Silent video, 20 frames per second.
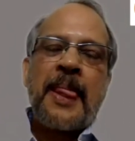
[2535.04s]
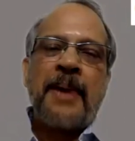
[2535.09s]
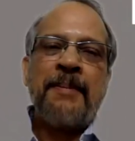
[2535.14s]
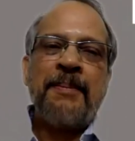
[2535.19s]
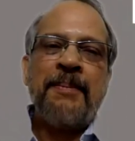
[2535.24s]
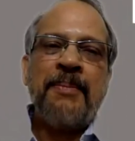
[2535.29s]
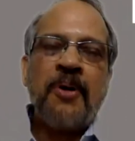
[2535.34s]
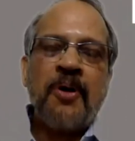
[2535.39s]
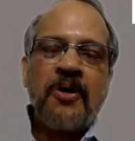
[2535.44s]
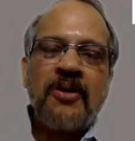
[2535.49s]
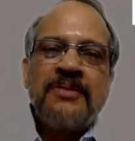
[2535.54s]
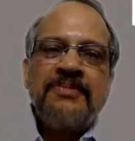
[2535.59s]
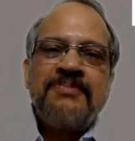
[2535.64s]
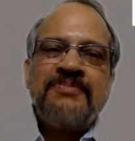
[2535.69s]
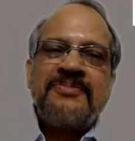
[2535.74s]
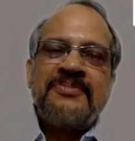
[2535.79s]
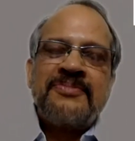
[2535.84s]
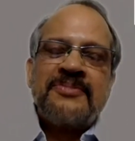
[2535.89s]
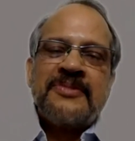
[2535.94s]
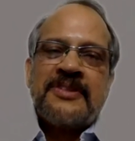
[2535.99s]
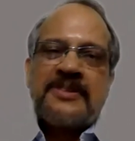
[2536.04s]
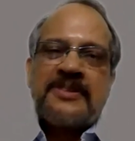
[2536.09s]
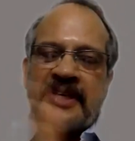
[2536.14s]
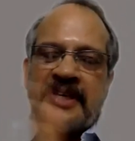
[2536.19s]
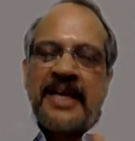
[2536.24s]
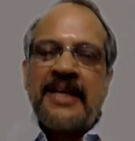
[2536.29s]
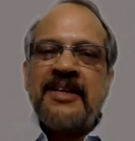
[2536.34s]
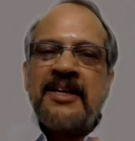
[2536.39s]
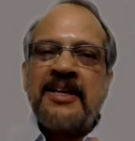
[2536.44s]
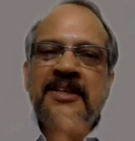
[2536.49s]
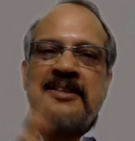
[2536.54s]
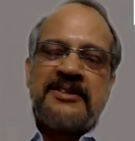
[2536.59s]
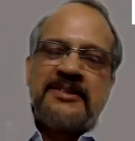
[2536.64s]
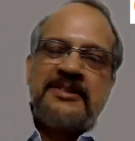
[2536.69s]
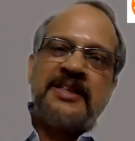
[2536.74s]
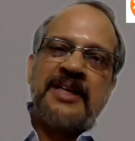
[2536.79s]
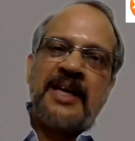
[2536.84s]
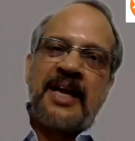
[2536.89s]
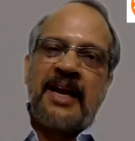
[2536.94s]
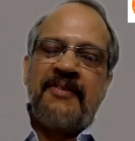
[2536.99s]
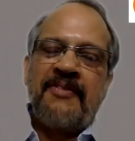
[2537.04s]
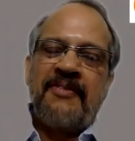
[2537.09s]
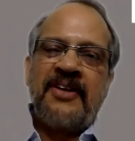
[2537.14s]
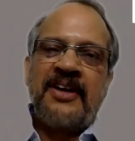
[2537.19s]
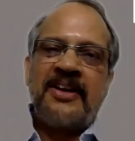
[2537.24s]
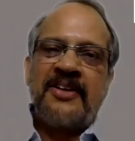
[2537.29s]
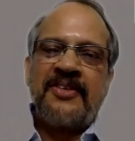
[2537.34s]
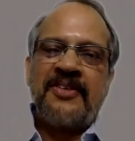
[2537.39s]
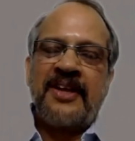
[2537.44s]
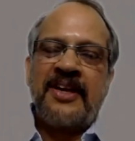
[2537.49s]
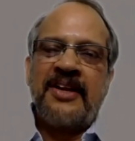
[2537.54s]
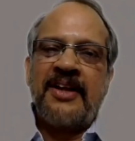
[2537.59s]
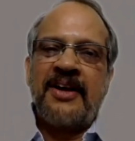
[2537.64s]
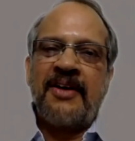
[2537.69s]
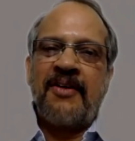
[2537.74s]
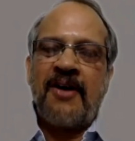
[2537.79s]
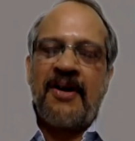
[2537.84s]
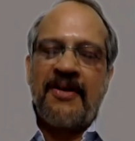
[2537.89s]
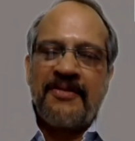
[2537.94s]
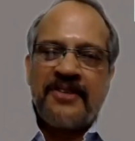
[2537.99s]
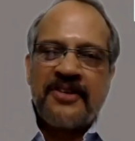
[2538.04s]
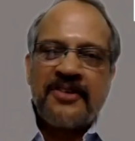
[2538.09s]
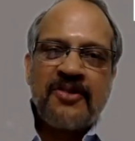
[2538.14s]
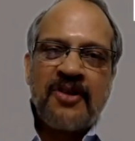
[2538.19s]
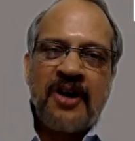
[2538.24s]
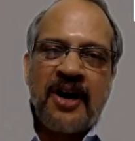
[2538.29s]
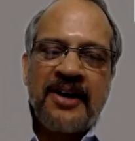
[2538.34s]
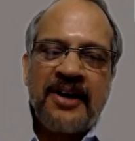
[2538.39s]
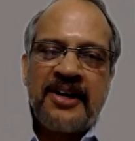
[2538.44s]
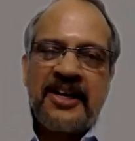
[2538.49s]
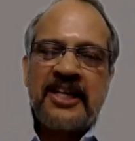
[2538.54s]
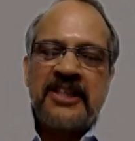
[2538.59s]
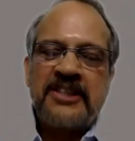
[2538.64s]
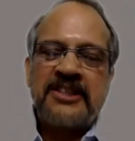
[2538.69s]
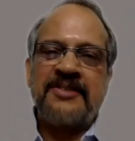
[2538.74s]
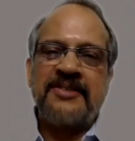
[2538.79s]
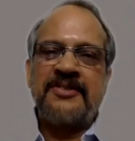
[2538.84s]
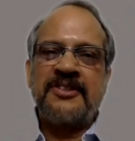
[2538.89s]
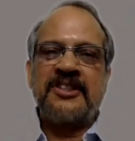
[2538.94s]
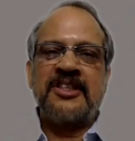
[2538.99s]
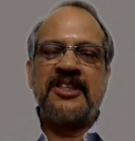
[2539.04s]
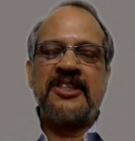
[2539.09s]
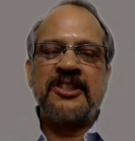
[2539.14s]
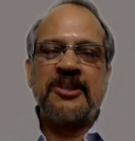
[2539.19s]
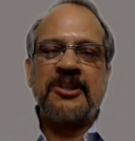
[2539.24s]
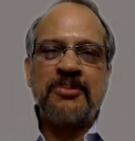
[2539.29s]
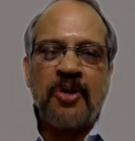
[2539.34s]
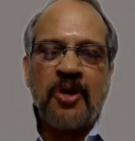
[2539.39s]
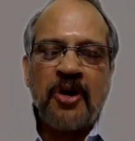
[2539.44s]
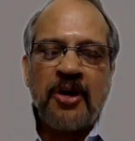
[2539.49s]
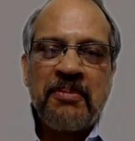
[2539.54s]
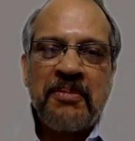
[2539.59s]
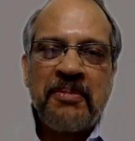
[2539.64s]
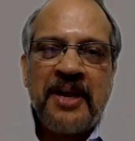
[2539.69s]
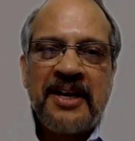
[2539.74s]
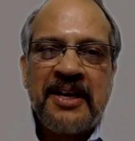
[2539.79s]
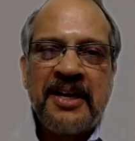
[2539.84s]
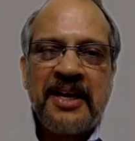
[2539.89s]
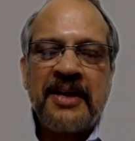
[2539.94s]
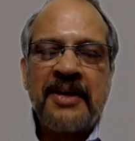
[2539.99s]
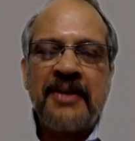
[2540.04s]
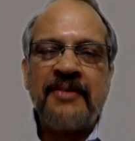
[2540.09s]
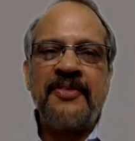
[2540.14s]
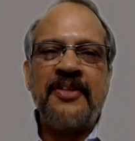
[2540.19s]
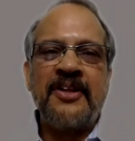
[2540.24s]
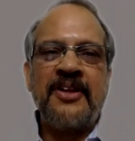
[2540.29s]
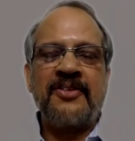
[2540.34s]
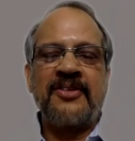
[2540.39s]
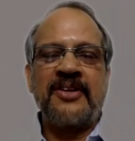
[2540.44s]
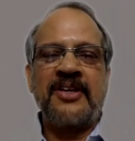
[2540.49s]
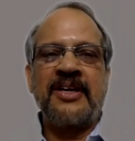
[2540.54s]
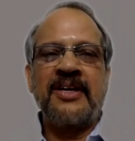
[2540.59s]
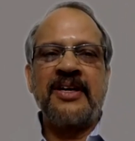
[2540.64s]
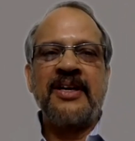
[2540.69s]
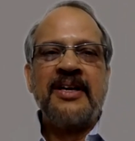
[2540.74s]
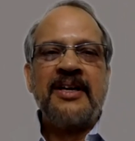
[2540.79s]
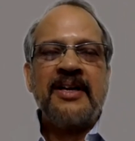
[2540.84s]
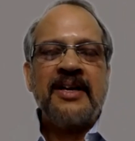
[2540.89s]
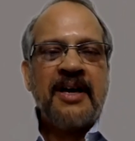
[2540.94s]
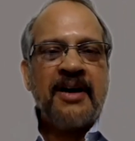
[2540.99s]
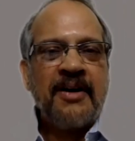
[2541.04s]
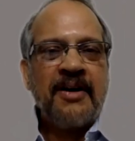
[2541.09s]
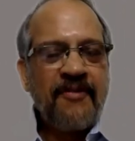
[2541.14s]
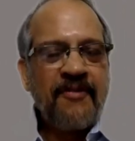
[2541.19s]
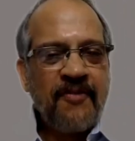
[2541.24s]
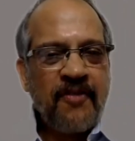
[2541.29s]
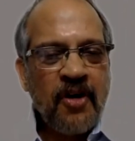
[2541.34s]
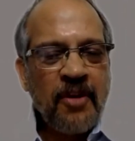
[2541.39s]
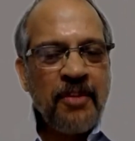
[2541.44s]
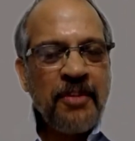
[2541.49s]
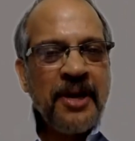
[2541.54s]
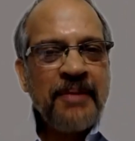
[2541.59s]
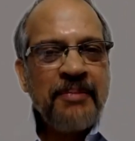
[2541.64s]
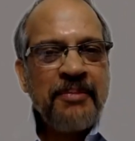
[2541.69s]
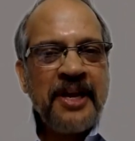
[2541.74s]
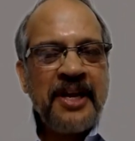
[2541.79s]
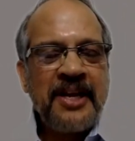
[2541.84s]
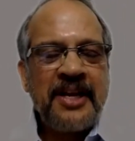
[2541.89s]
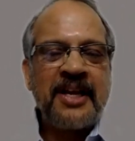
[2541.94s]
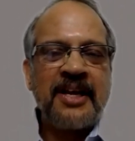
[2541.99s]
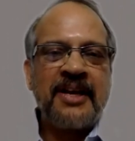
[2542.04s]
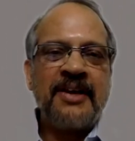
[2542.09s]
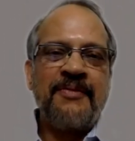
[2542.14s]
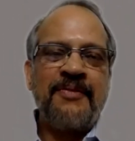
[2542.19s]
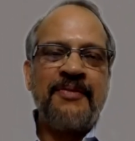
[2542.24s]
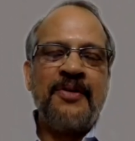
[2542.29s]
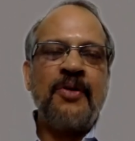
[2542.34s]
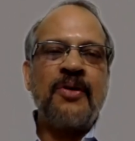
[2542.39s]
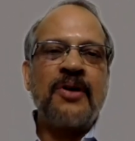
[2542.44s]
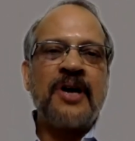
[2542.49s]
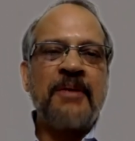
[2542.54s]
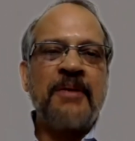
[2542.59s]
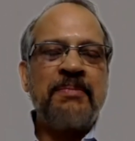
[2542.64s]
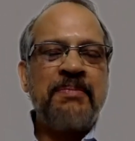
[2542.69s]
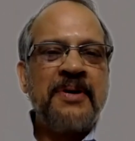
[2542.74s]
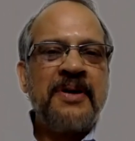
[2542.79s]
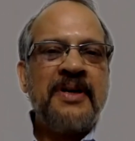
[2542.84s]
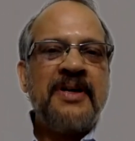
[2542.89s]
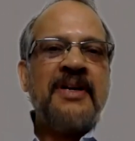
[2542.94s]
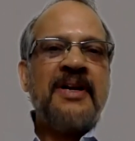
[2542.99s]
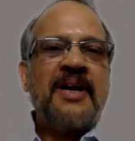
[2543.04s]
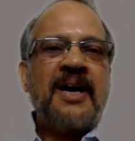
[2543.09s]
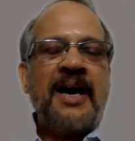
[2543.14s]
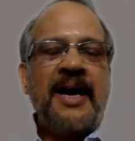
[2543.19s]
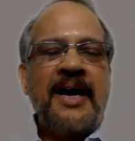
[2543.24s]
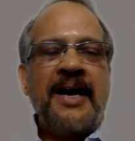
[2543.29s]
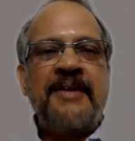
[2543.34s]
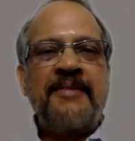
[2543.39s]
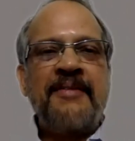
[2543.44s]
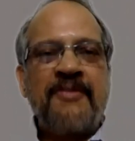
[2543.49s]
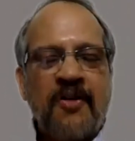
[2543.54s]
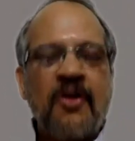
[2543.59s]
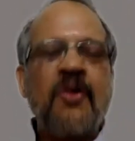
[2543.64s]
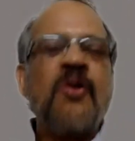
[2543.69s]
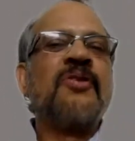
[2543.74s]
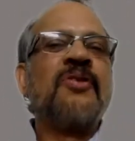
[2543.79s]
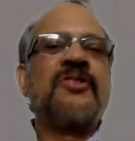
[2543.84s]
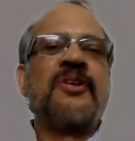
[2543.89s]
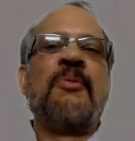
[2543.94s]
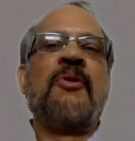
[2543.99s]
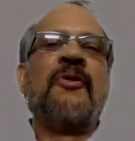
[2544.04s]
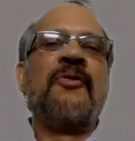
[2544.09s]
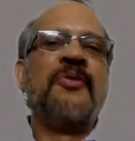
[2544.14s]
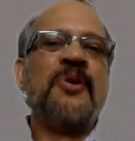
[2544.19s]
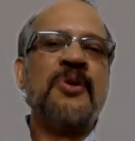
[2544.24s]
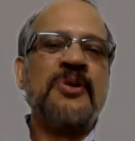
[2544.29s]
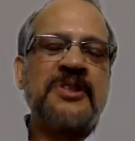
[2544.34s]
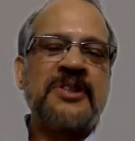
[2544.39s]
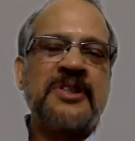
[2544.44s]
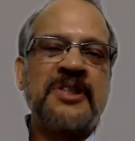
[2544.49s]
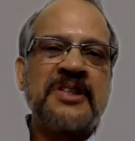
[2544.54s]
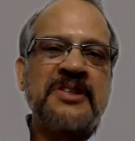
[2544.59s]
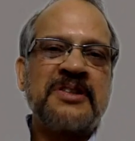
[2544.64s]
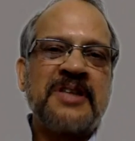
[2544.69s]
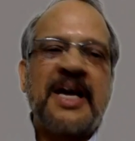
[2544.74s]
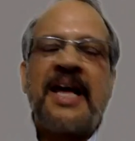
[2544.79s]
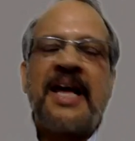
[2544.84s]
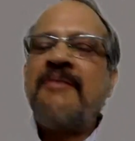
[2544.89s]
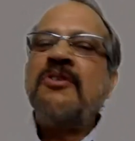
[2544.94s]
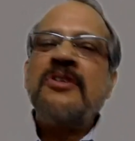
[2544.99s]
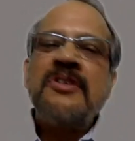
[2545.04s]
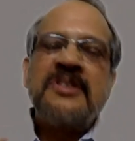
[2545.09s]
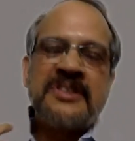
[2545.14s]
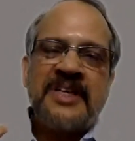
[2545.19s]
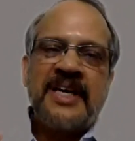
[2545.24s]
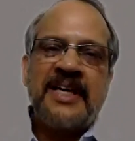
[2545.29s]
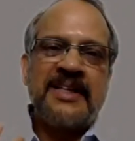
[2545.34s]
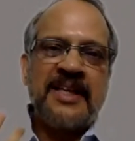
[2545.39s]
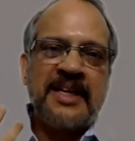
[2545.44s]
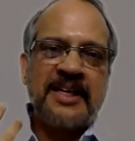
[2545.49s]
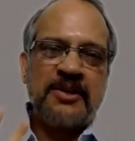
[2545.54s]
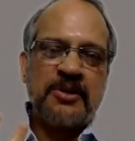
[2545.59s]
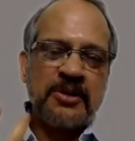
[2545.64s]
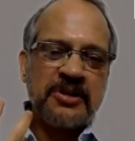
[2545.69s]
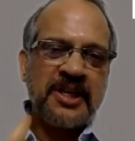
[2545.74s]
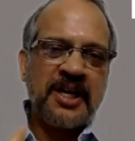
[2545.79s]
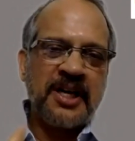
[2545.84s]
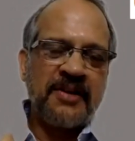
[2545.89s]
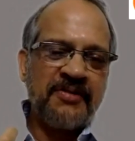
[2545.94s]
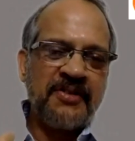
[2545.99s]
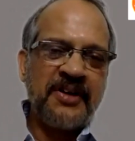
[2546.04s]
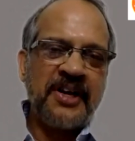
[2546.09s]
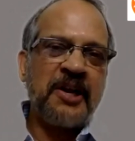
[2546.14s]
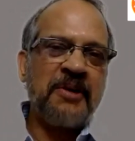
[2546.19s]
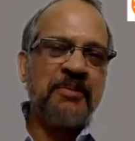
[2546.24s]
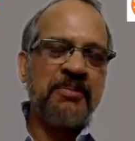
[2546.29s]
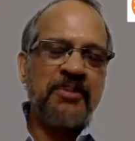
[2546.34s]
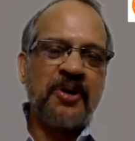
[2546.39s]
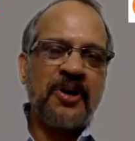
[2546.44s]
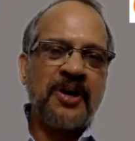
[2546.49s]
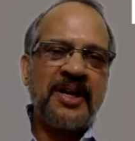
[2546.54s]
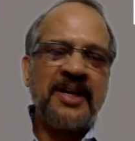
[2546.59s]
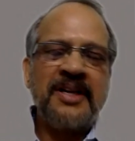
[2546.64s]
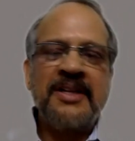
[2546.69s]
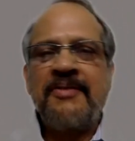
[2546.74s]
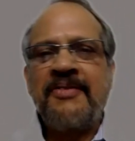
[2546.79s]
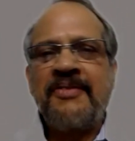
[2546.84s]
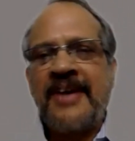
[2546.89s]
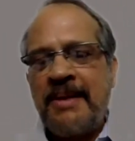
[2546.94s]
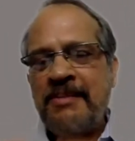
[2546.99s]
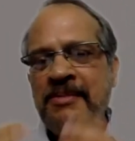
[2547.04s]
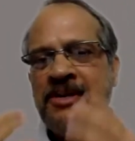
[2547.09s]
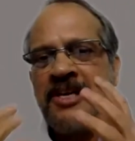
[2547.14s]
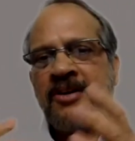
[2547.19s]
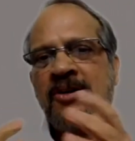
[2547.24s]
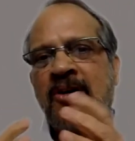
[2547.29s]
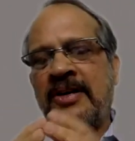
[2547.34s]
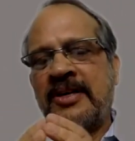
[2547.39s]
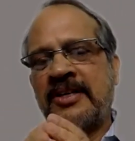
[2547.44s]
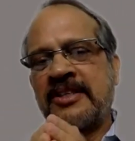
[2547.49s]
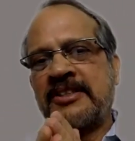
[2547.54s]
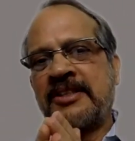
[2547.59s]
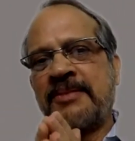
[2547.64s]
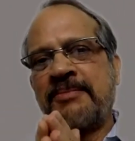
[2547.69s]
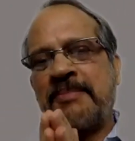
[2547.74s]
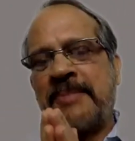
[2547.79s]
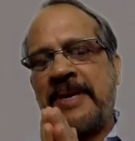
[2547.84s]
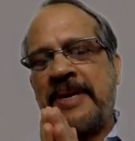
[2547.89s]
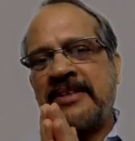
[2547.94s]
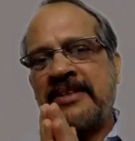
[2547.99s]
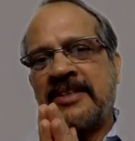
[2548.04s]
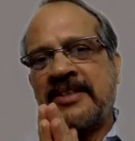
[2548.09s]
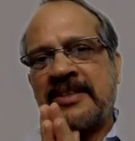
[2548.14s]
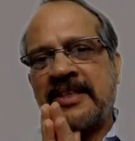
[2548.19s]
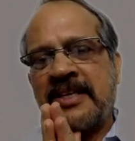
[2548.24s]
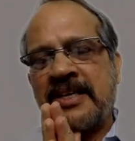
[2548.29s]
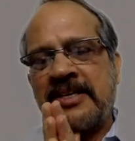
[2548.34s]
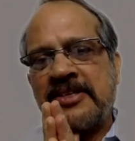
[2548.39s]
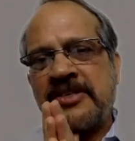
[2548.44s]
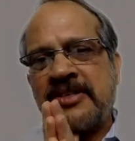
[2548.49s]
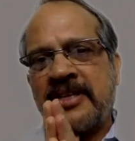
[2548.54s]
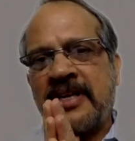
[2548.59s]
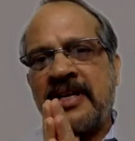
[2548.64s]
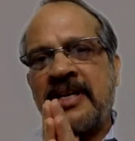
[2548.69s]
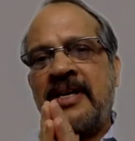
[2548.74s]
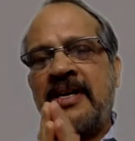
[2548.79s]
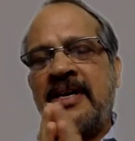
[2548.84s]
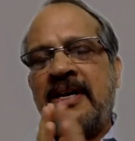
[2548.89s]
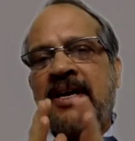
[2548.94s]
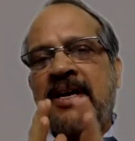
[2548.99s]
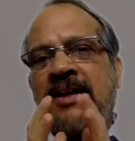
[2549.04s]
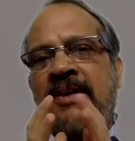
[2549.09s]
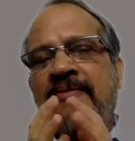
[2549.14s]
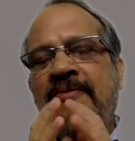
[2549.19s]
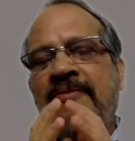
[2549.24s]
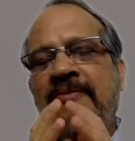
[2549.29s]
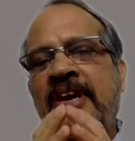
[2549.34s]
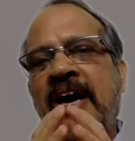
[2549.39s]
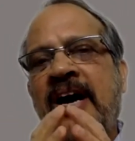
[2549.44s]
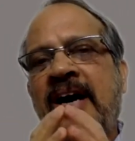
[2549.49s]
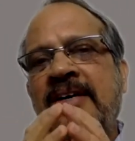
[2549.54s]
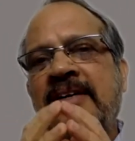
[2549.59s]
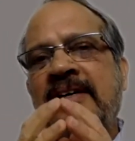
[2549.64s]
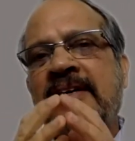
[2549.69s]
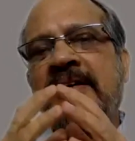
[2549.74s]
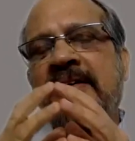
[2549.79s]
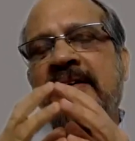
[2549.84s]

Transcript: board, say that if it is in the office context, if there is a board meeting, if there is a formal meeting, look up and follow some of those things. I would say that those are very important. In the family context, the major thing is that we are